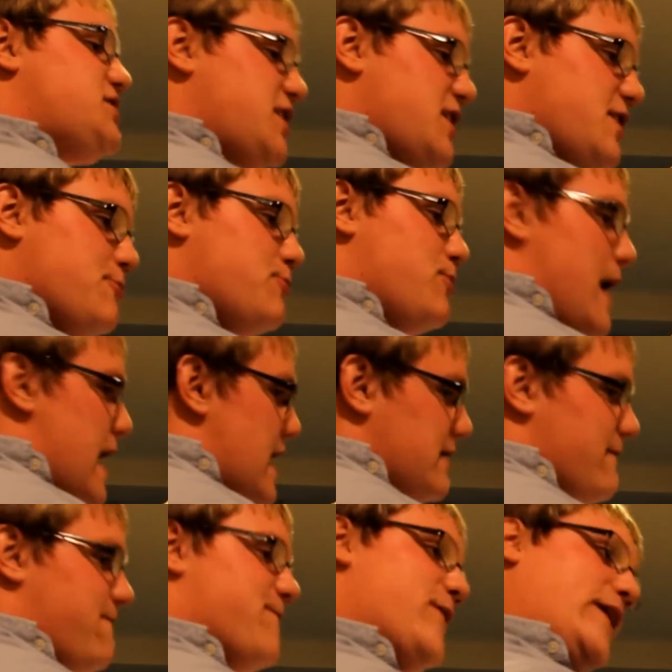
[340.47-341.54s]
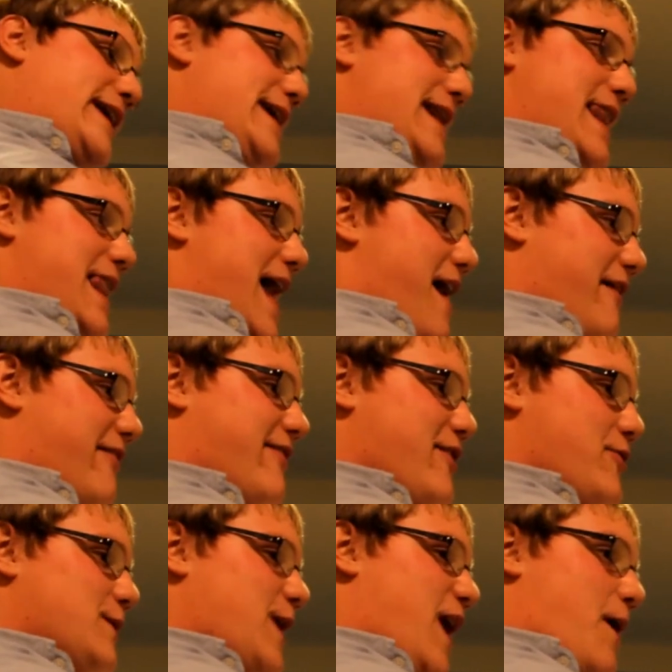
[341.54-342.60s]
Do you want a freaking
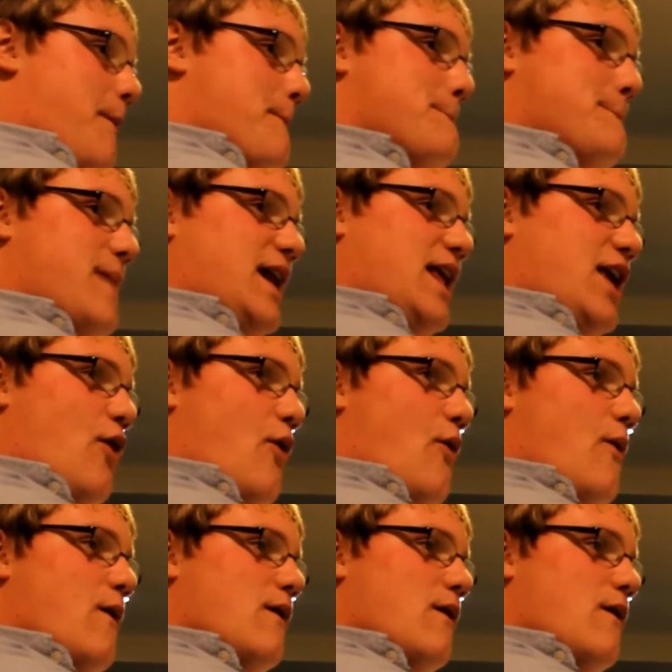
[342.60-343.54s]
lawsuit there, buddy? Oh.